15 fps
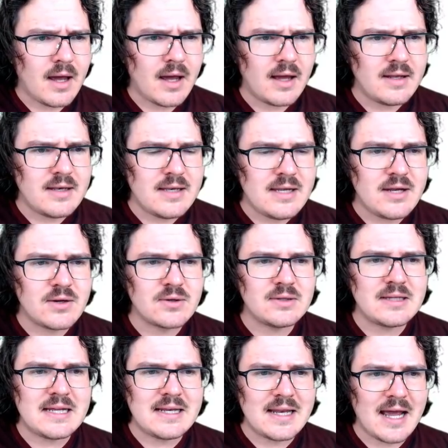
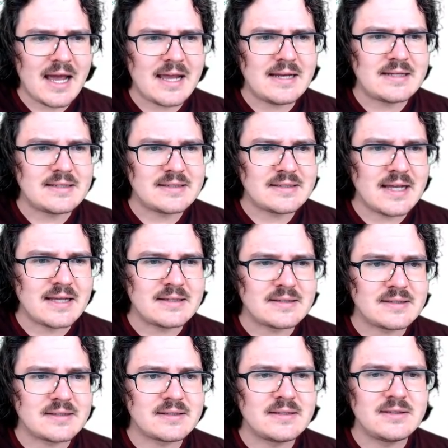nearly 9
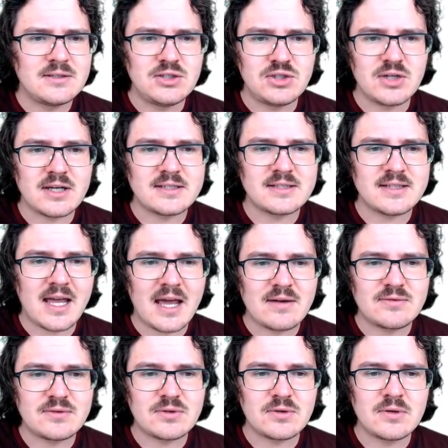cents just
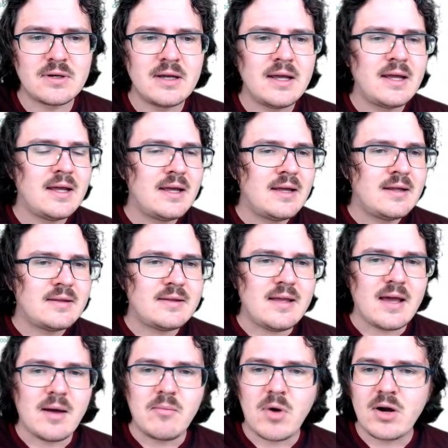after the
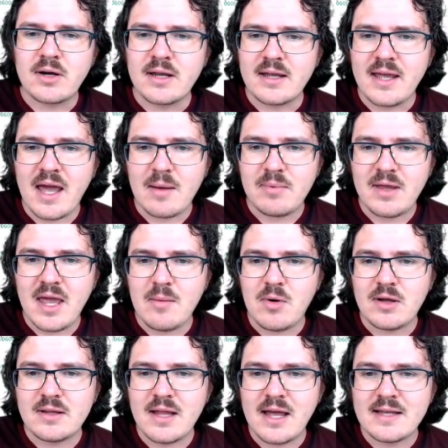market cap came
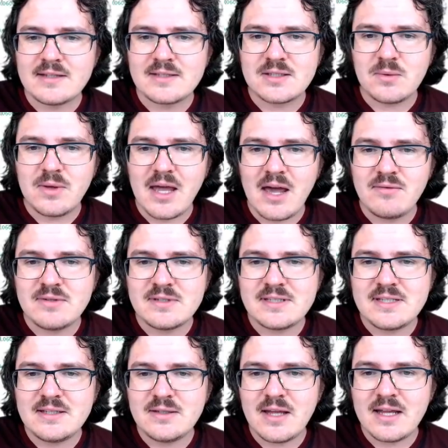online. So we haven't
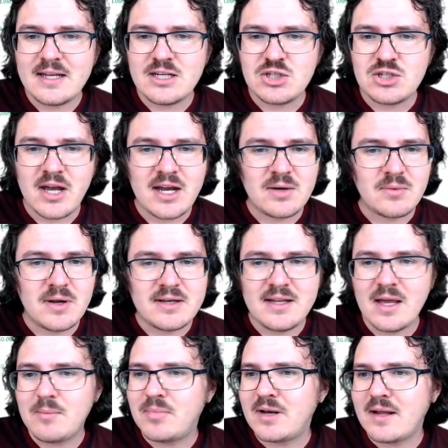seen any giant run
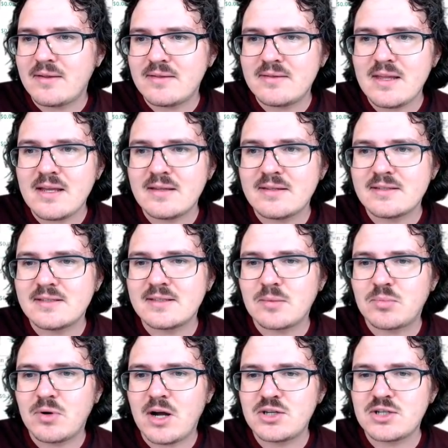yet, but I think this is a
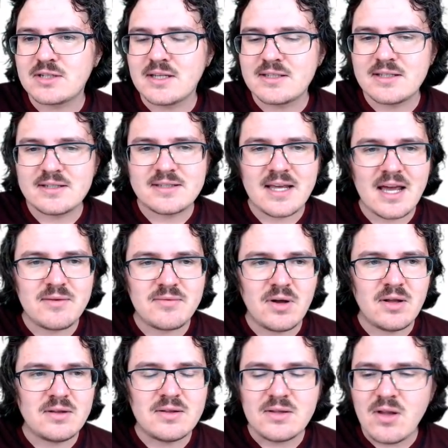project that does have
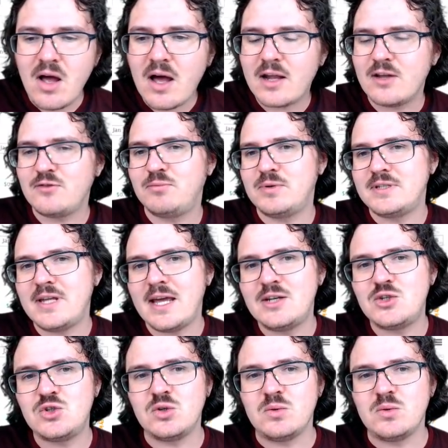a lot of potential